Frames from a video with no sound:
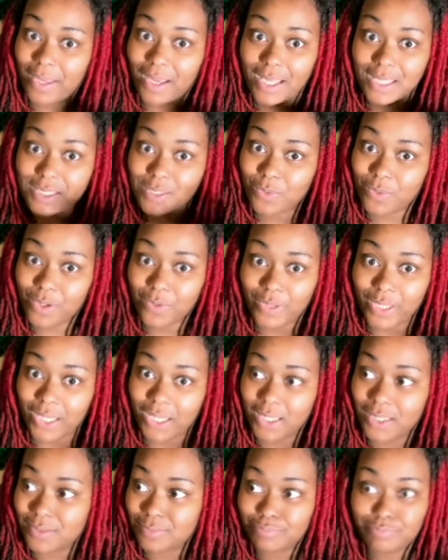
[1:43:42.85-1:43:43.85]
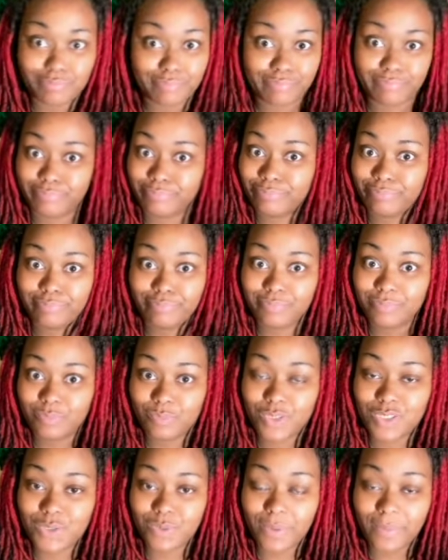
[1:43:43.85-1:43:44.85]
baby, I got to working.
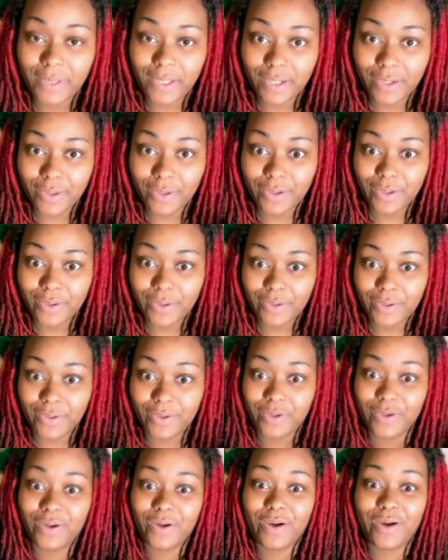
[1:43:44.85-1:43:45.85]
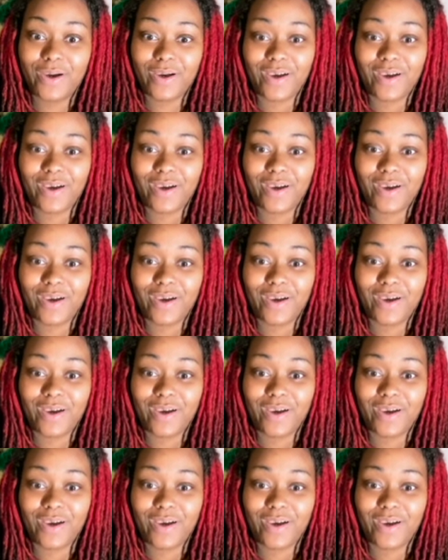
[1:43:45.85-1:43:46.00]
What you want me to do?